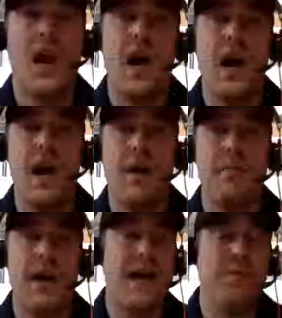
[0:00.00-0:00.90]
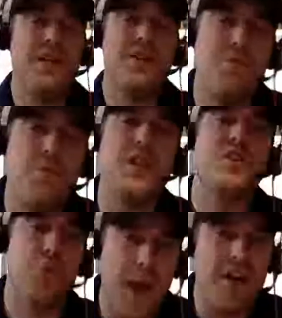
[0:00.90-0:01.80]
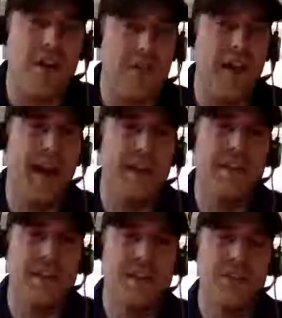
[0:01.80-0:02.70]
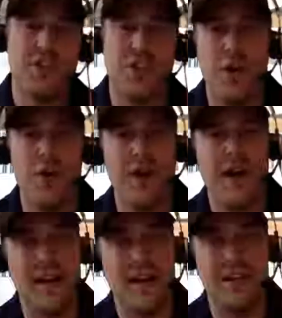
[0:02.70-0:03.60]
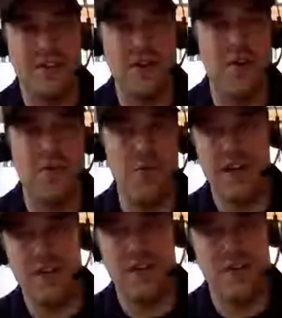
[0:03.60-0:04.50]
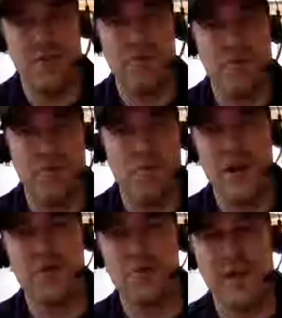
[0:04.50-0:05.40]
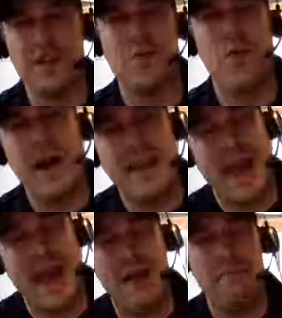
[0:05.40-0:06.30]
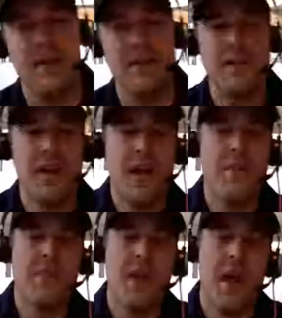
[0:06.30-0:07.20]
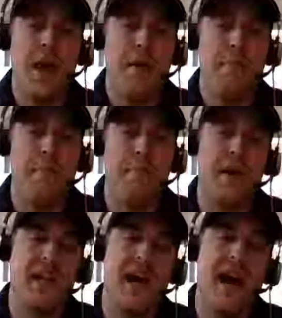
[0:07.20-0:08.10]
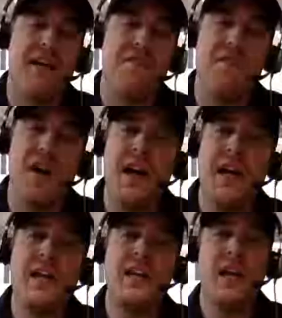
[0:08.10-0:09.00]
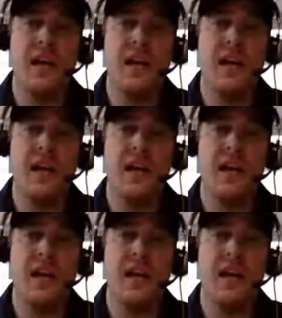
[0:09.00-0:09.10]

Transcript: um, and we we train on that, so it's no it's no weird reason why that happened. But it, I find,